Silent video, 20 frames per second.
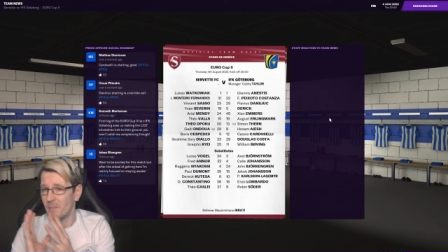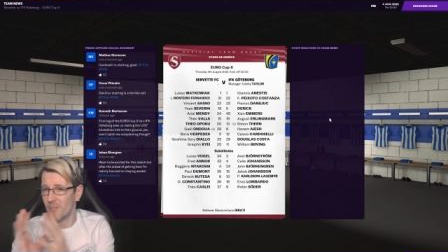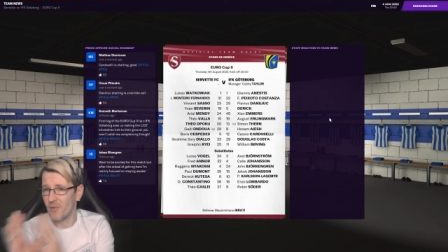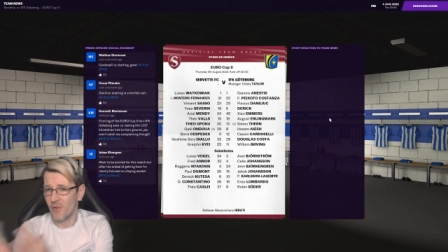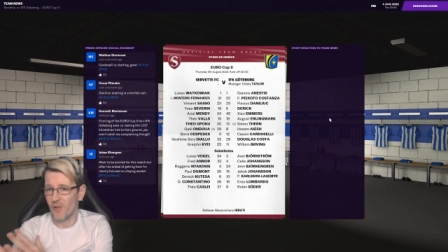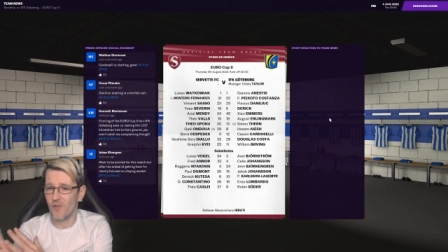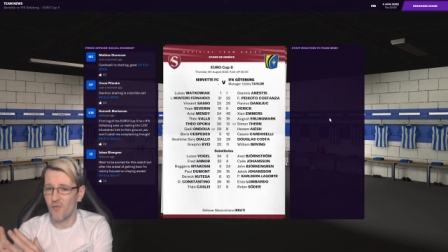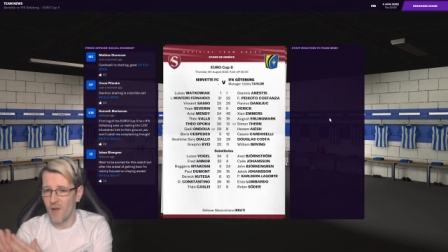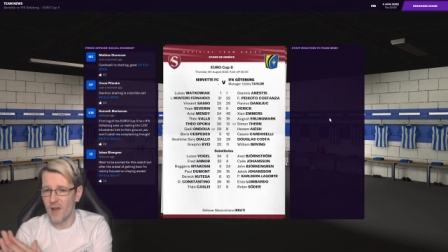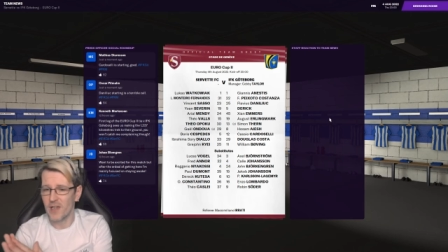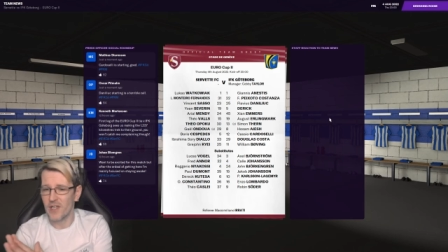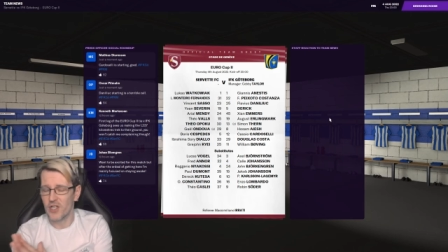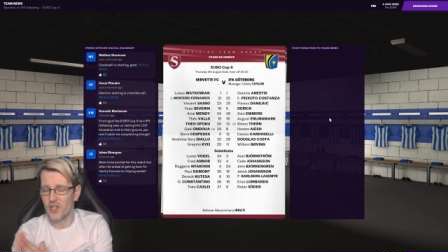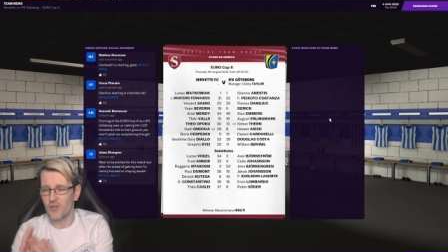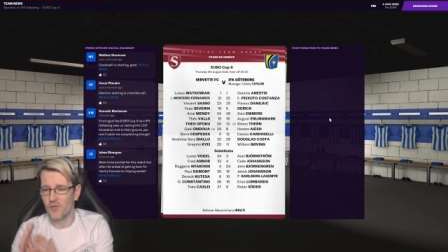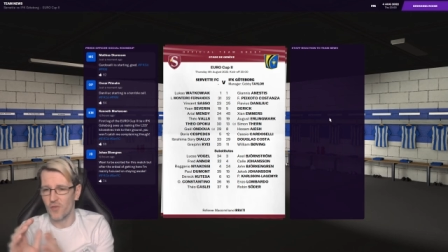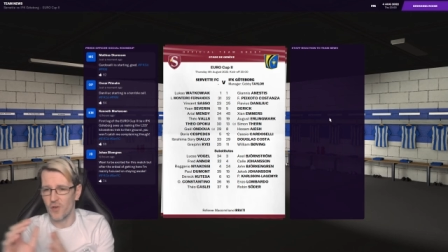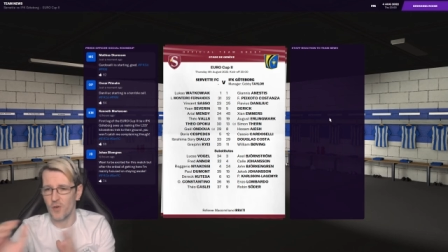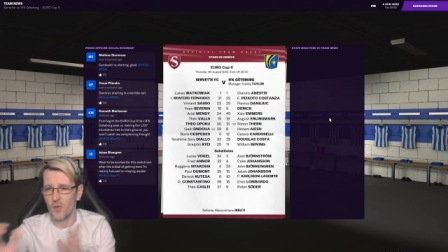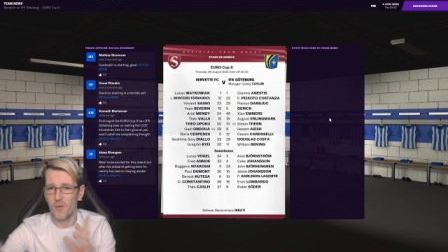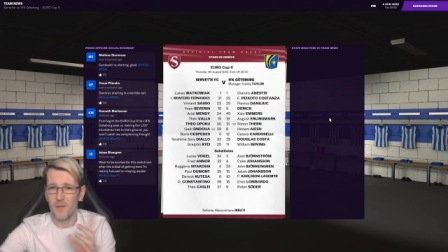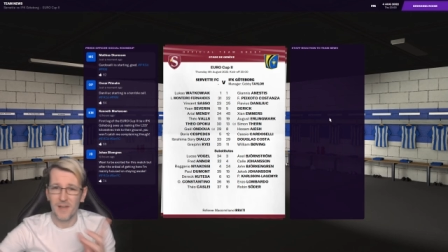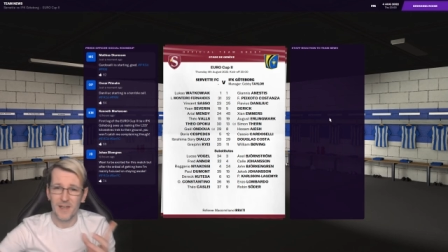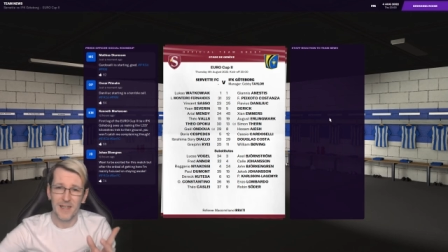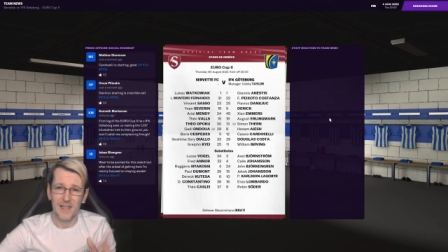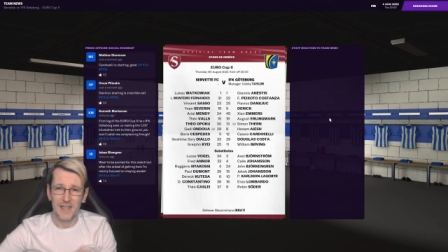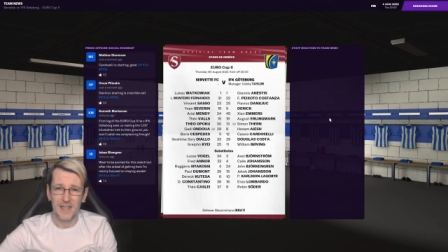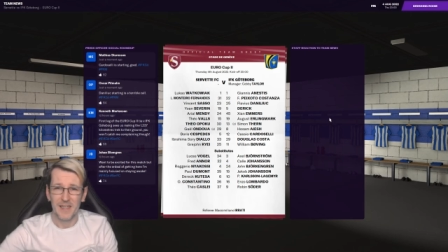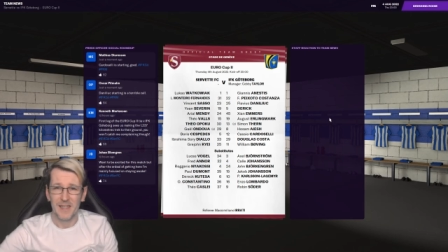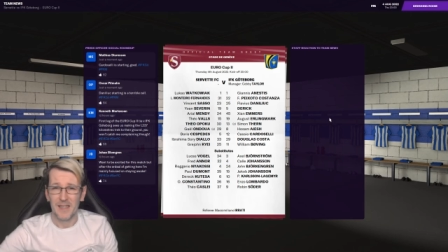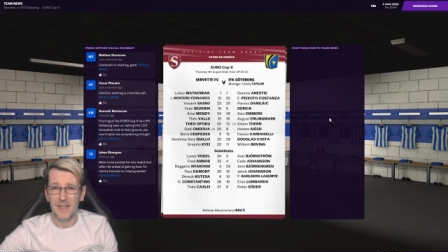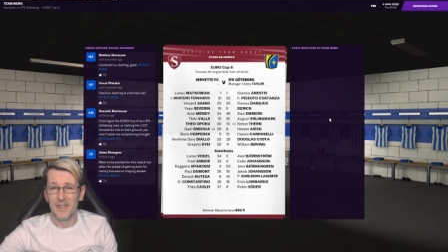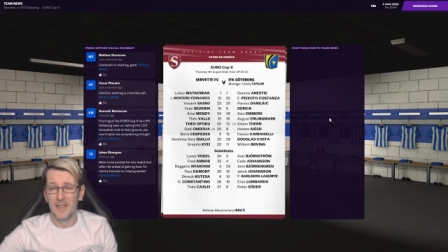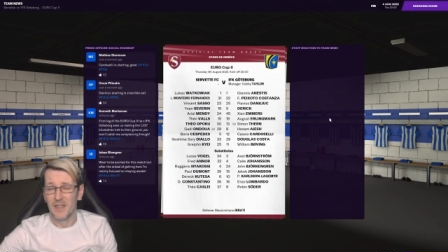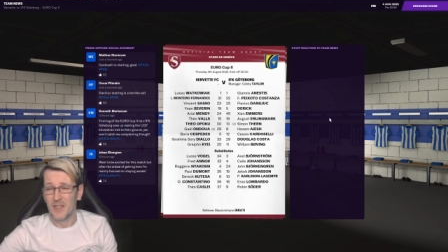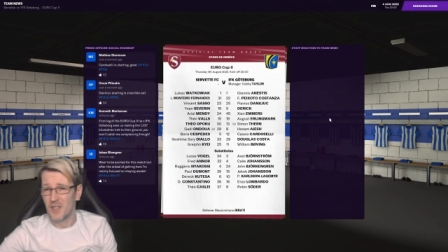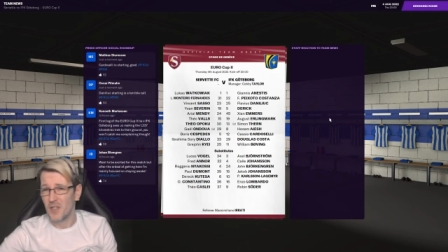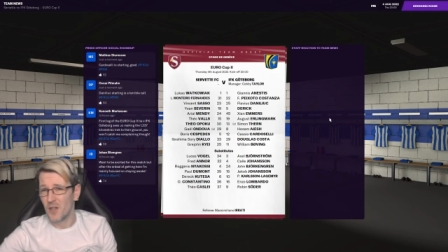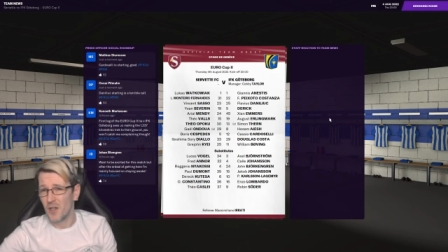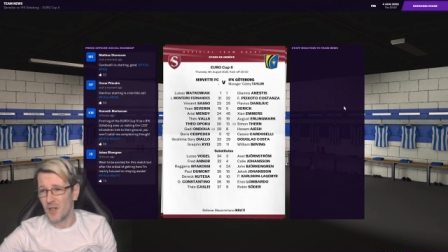progress through
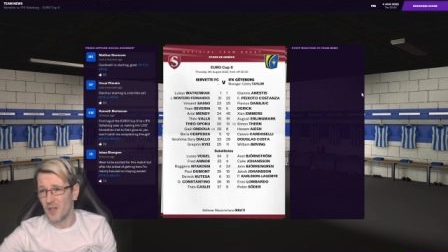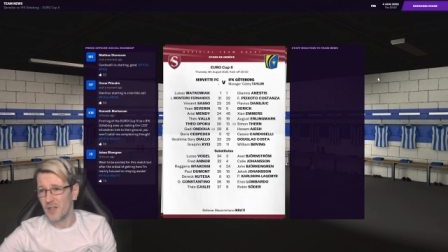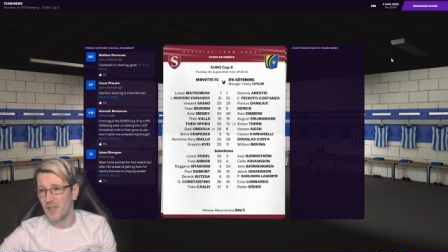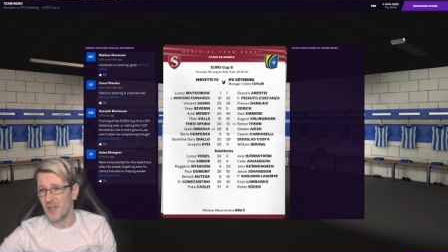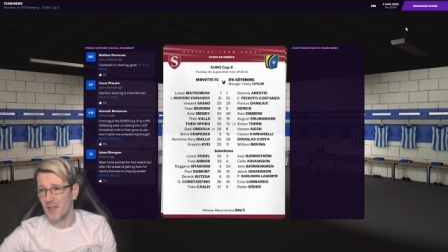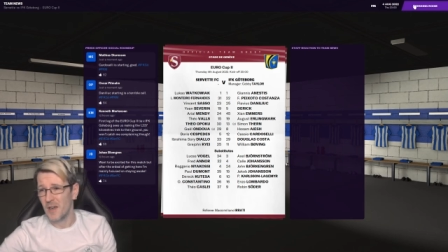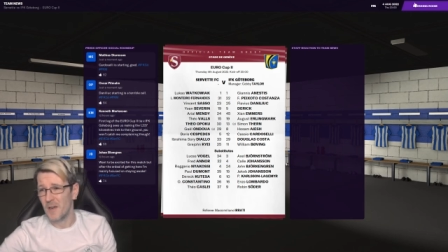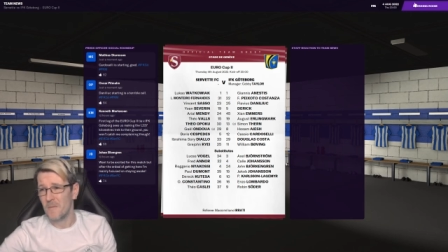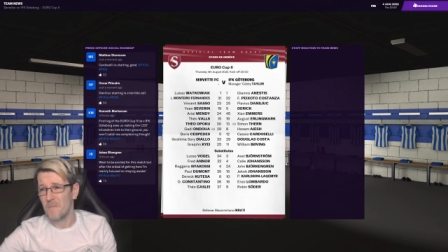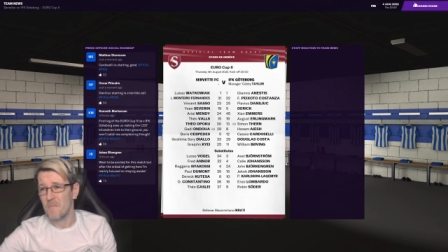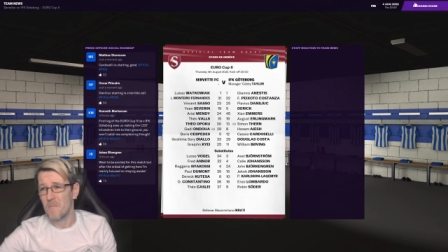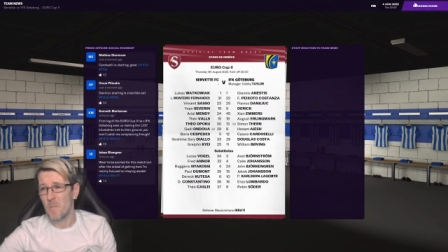to, you know,